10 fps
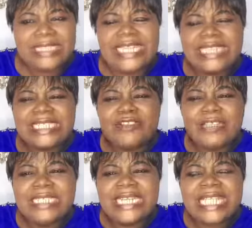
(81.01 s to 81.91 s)
They did
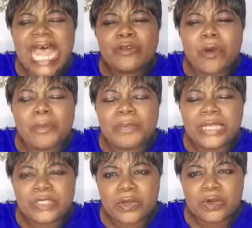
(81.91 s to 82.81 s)
not need an
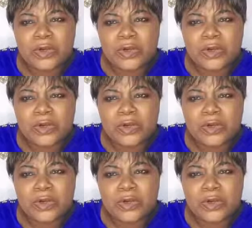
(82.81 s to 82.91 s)
oppressor.